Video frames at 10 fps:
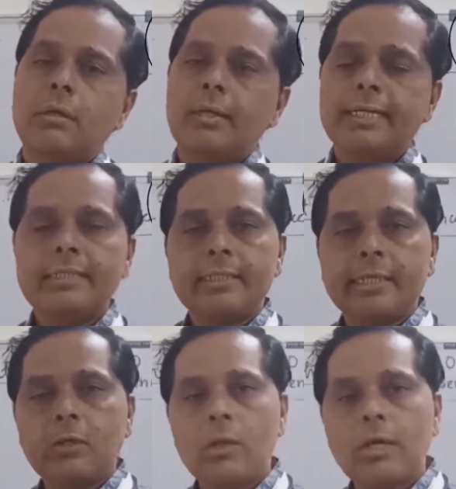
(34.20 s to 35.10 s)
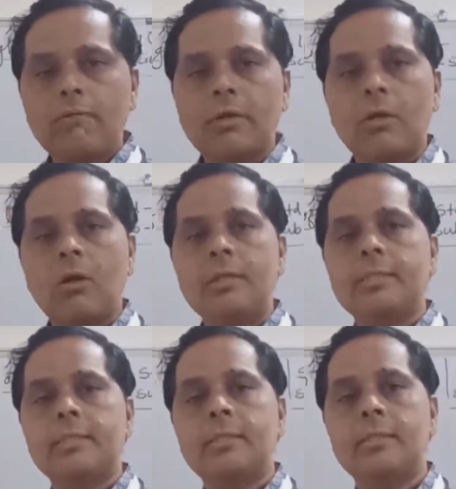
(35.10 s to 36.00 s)
let us recall our
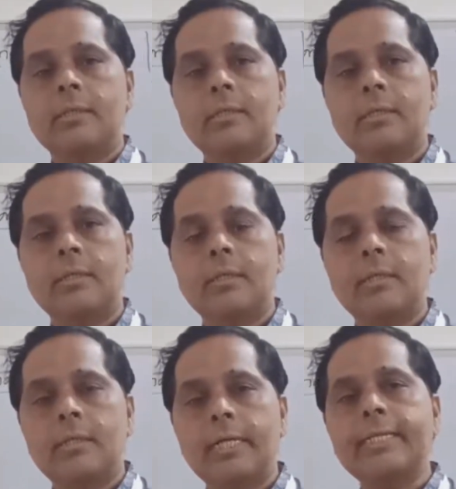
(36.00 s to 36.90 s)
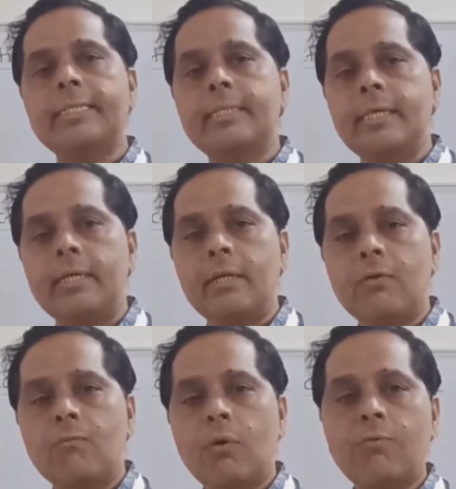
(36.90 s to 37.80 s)
knowledge. Let us
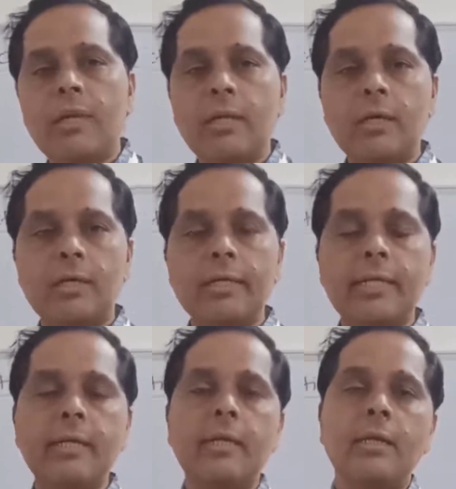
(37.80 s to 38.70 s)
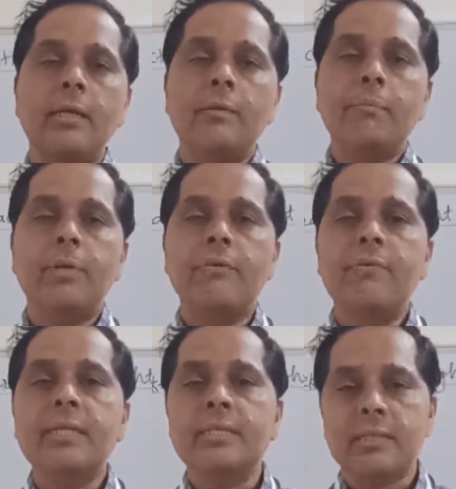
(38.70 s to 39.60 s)
see what we learned in
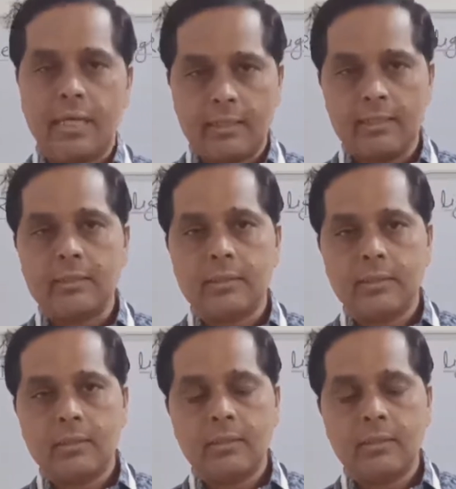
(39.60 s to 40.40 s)
previous standards.